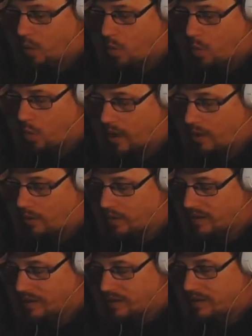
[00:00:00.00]
wow.
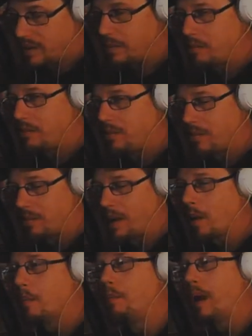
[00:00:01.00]
The
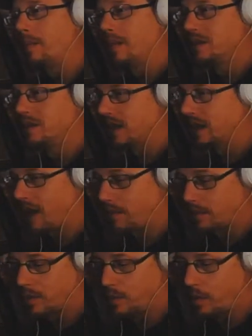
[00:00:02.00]
amount of bad things that can
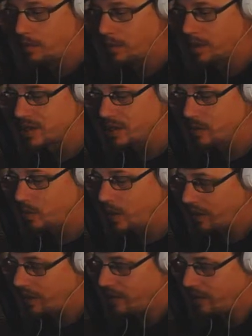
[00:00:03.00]
happen to one person in
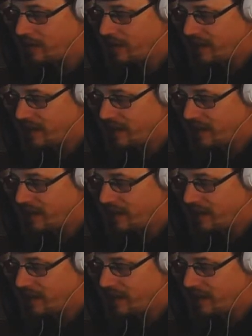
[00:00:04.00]
1 year.